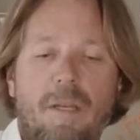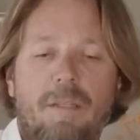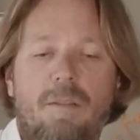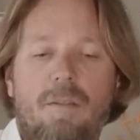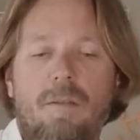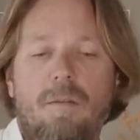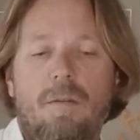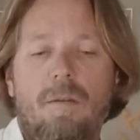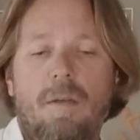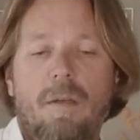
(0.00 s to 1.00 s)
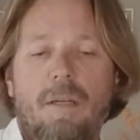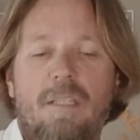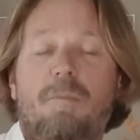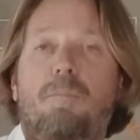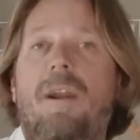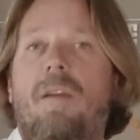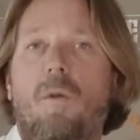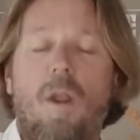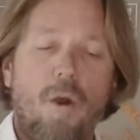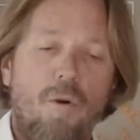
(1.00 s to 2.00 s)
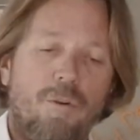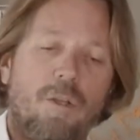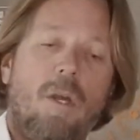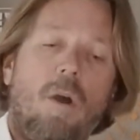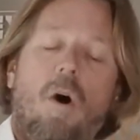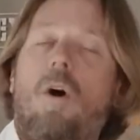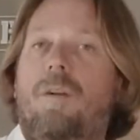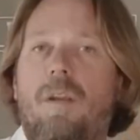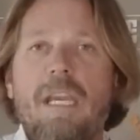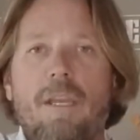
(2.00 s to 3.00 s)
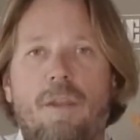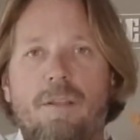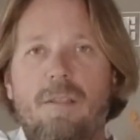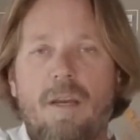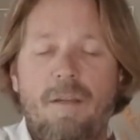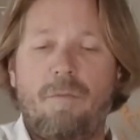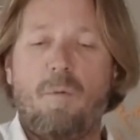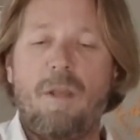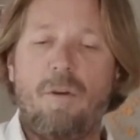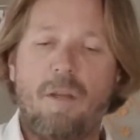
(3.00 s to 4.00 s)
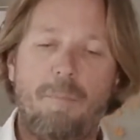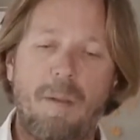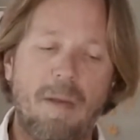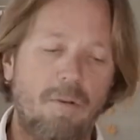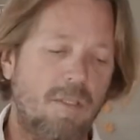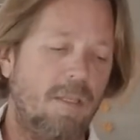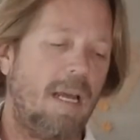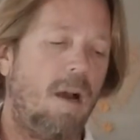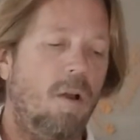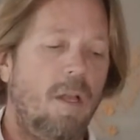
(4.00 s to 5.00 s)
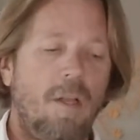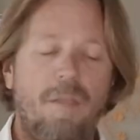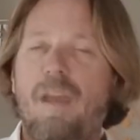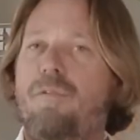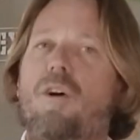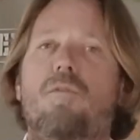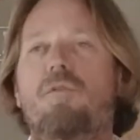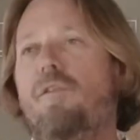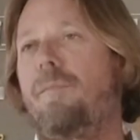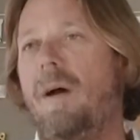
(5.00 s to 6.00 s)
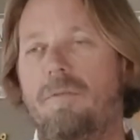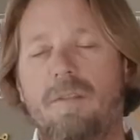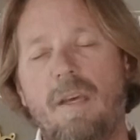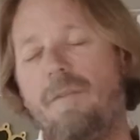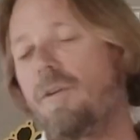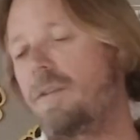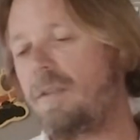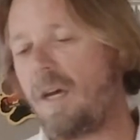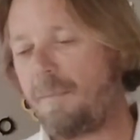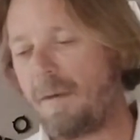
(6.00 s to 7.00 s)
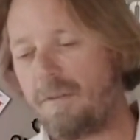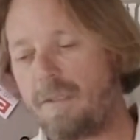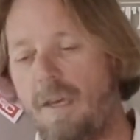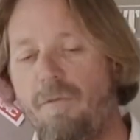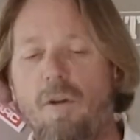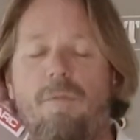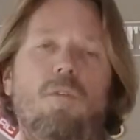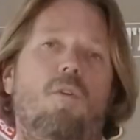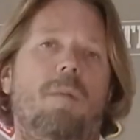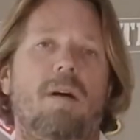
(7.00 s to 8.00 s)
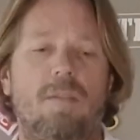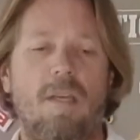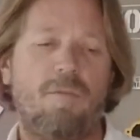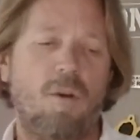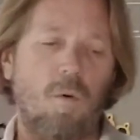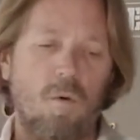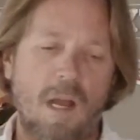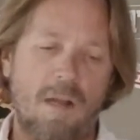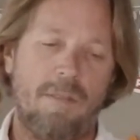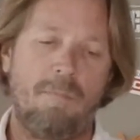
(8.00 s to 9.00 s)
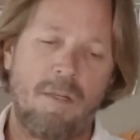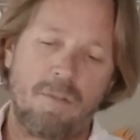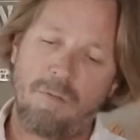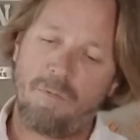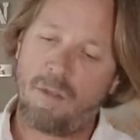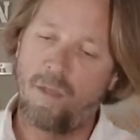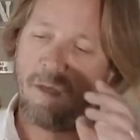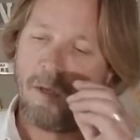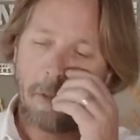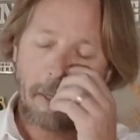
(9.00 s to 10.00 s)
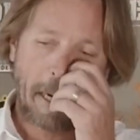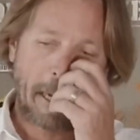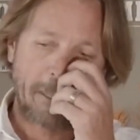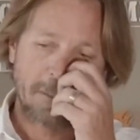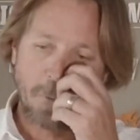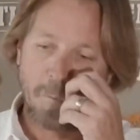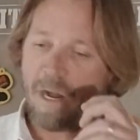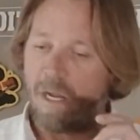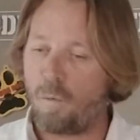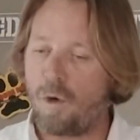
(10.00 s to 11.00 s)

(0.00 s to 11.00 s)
it's spreading the load on either side of where you're going to be mounting. Now, They've got roof mounts, they've got side mounts, they've got floor mounts, they've got all kinds of mounts over there, and it's really